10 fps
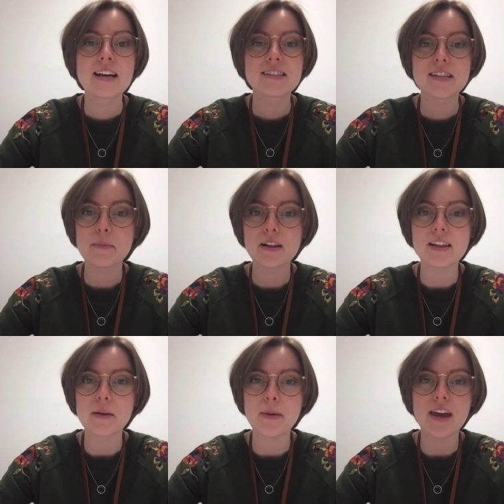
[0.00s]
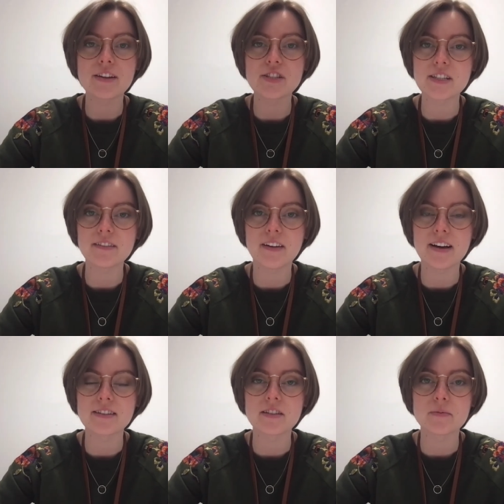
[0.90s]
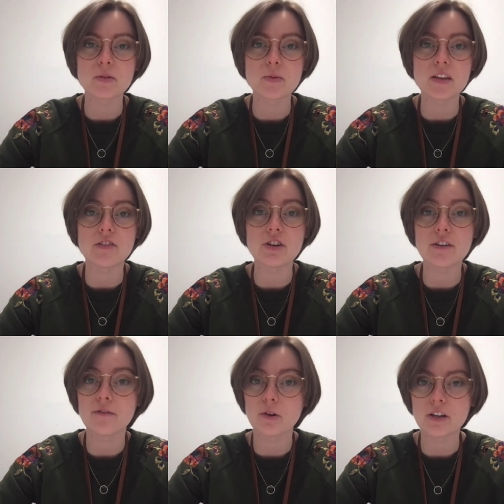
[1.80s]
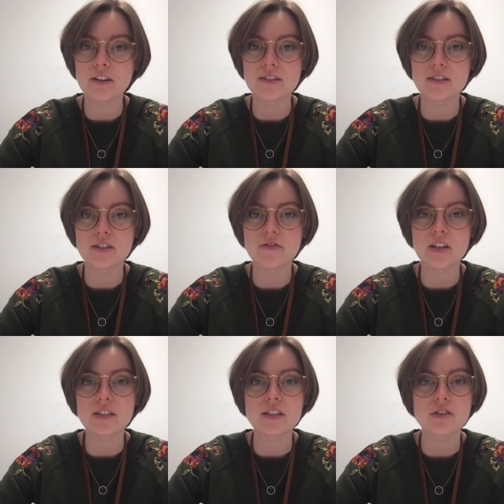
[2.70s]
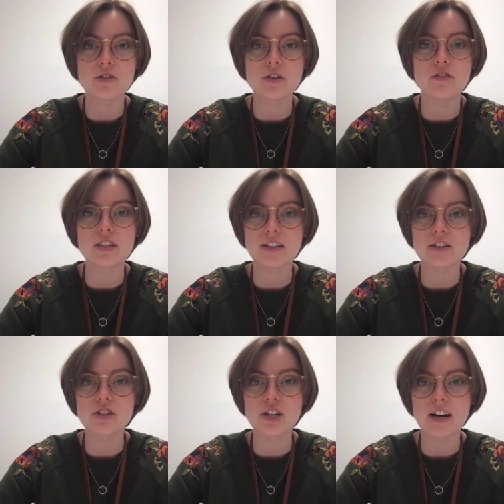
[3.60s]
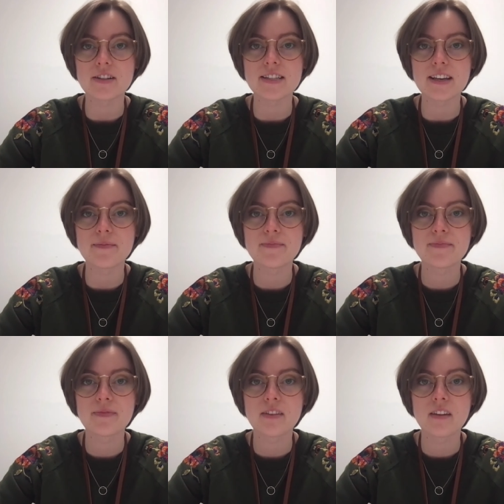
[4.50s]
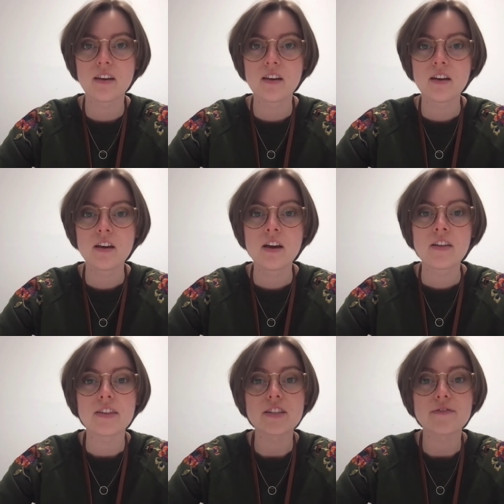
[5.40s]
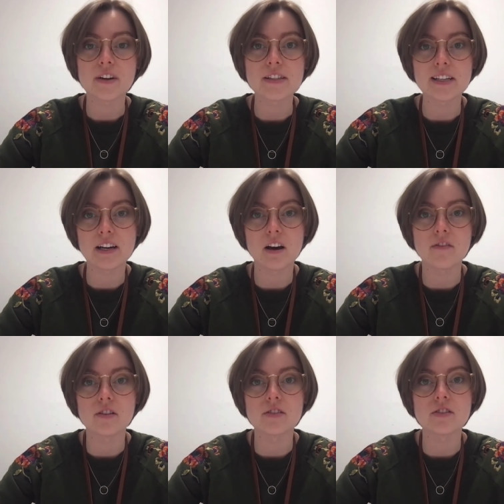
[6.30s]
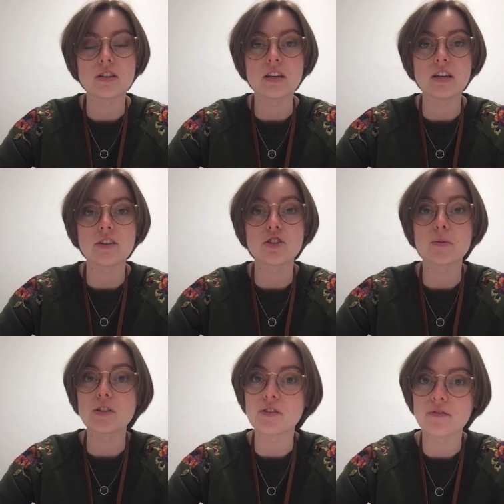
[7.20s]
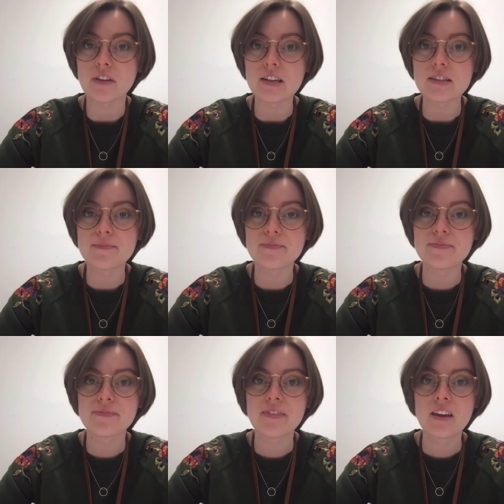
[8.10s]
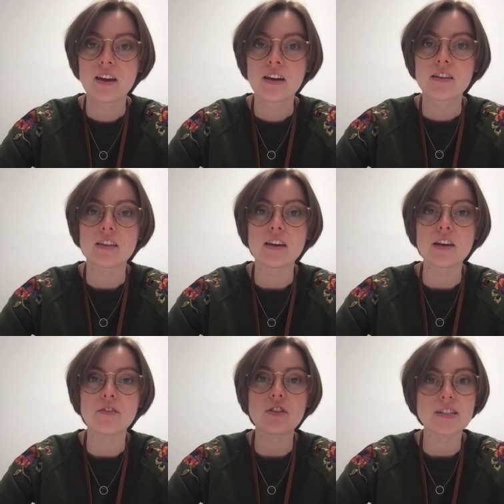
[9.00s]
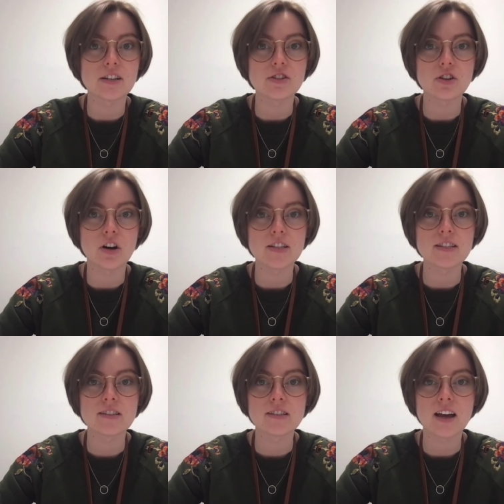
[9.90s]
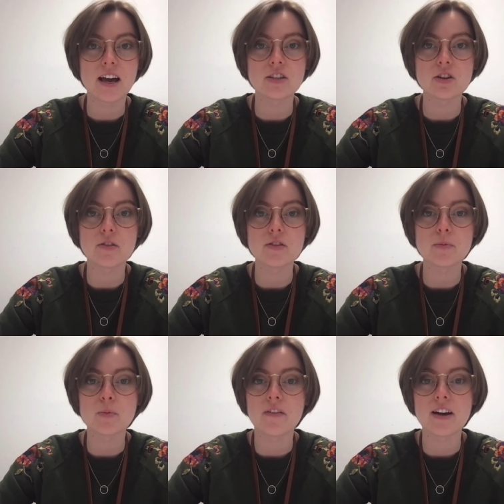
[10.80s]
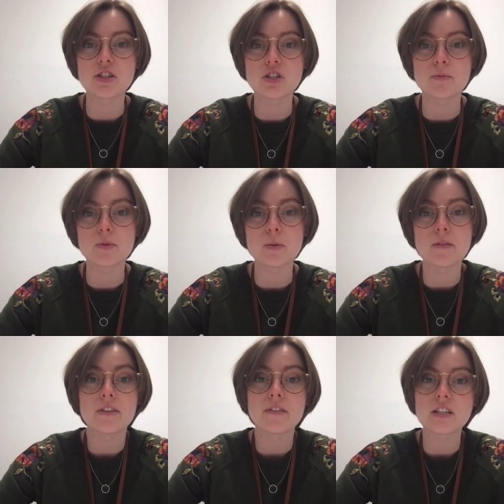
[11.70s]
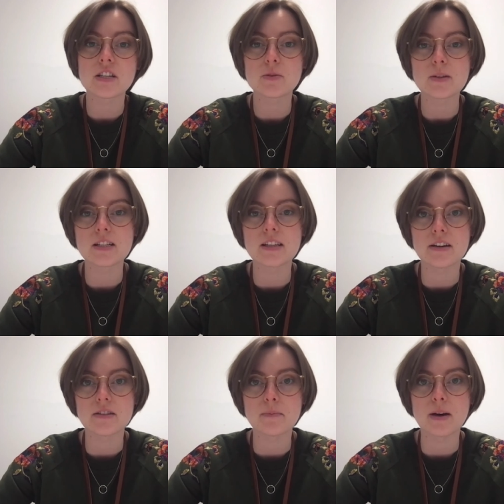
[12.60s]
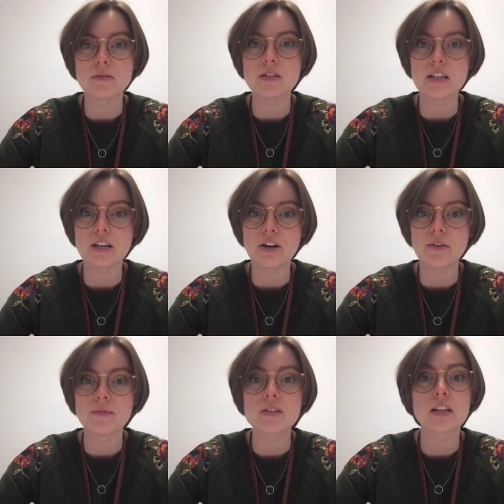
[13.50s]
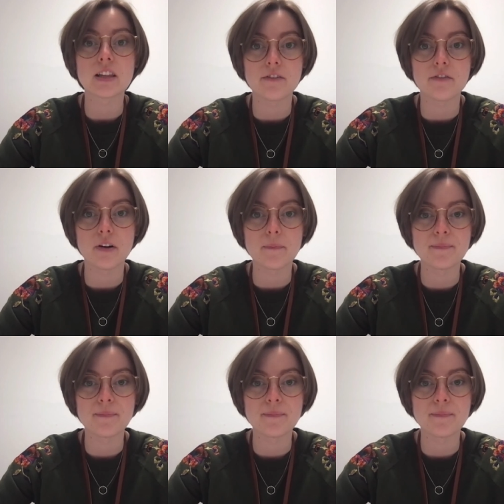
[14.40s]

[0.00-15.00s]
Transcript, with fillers: Typically, a PhD lasts between three and four years and is funded through a research charity. This funding covers the tuition fees, the research costs, and also provides you between fifteen and twenty thousand pounds a year to live from.